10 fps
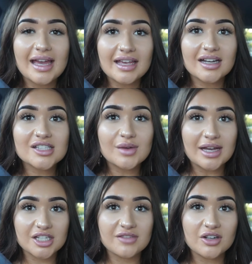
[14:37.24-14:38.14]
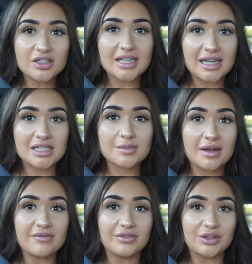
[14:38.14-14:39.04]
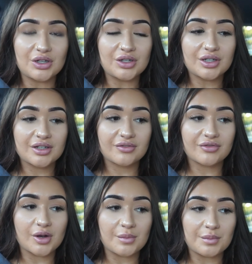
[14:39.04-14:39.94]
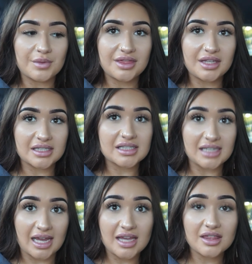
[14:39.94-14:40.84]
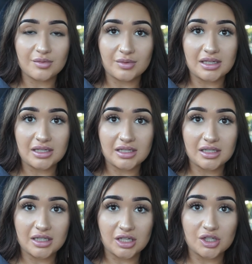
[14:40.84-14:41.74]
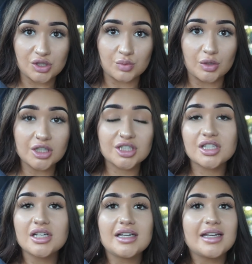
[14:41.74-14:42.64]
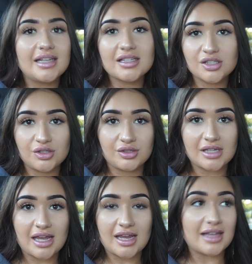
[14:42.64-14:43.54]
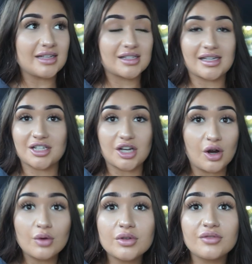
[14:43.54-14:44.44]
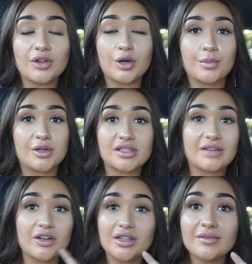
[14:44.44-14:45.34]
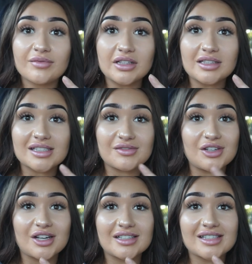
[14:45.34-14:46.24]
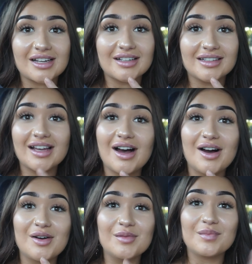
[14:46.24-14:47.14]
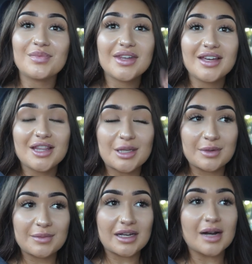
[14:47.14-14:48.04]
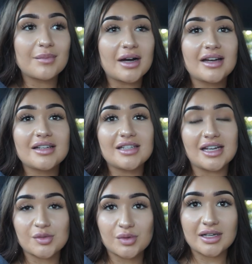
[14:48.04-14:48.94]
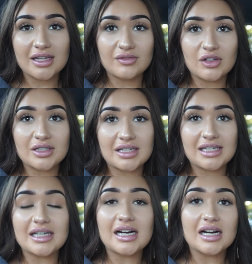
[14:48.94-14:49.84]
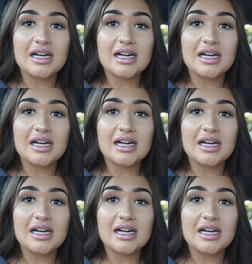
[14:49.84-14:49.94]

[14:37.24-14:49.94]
Hey guys, so I actually forgot to end my vlog from this day that you just watched. It is a new day, and this is actually a whole new vlog because I've got lip fillers, if you can't tell. They're a bit bigger, but yeah, just wanted to end the vlog here.